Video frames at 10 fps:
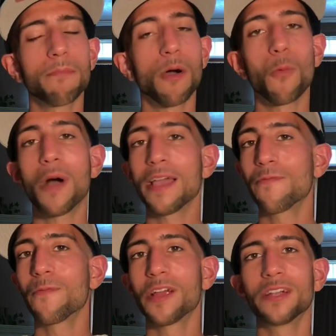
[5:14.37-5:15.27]
My
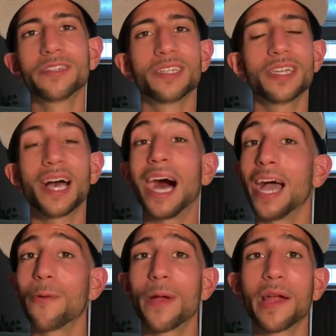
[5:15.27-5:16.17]
wife wears it,
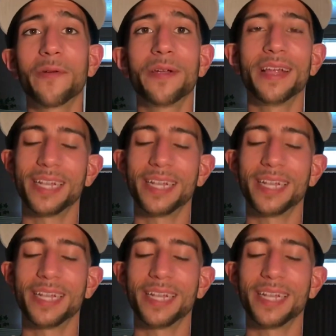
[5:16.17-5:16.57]
I wear it.